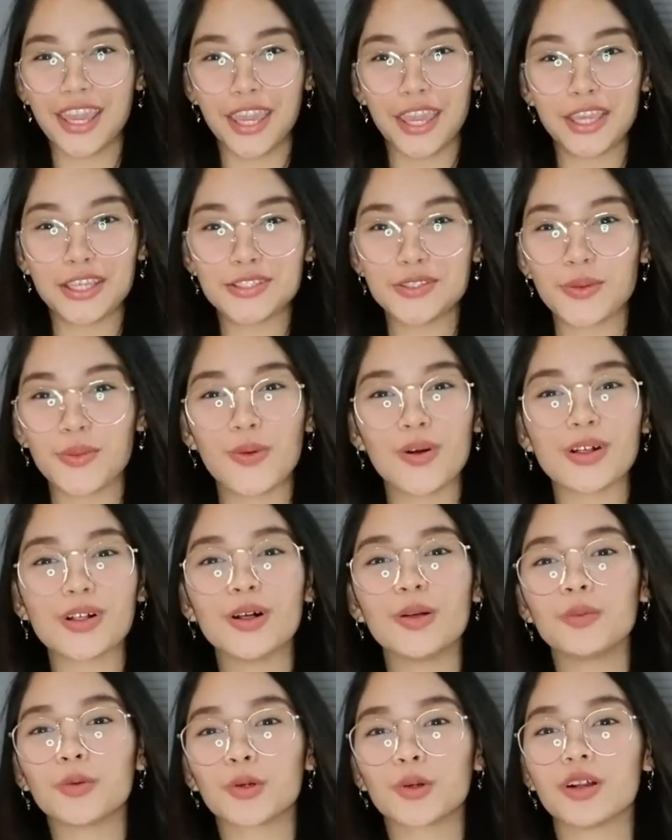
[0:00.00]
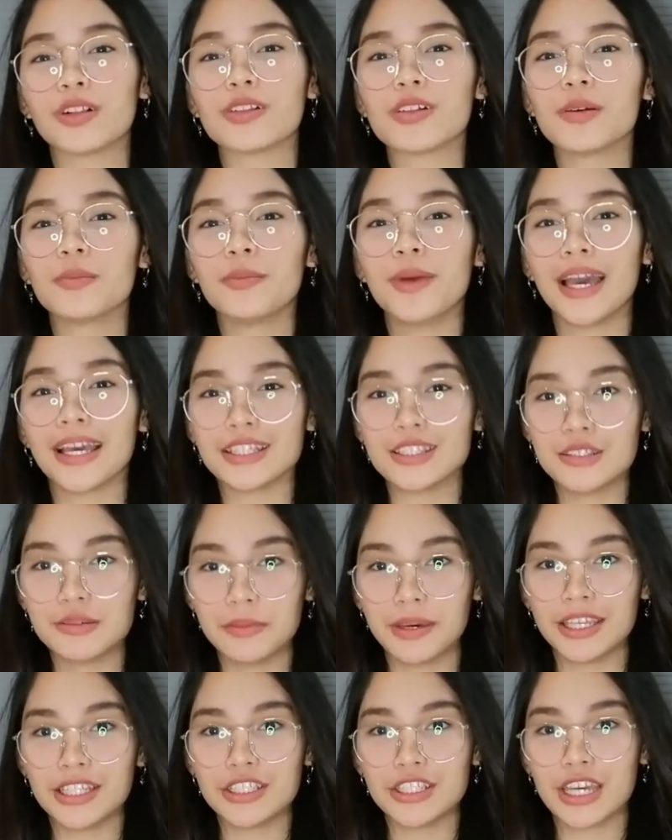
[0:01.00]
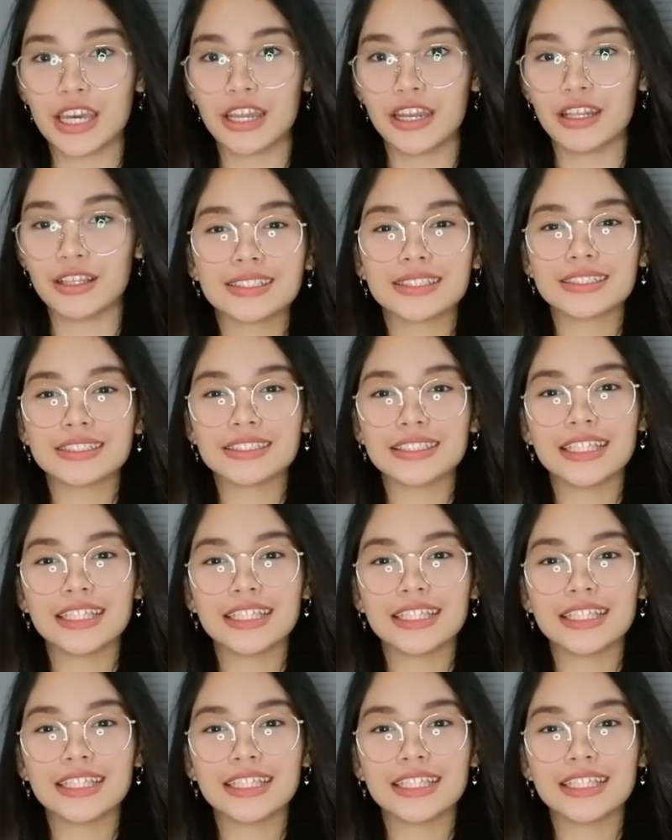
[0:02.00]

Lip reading: Hey, so welcome or welcome back to my channel.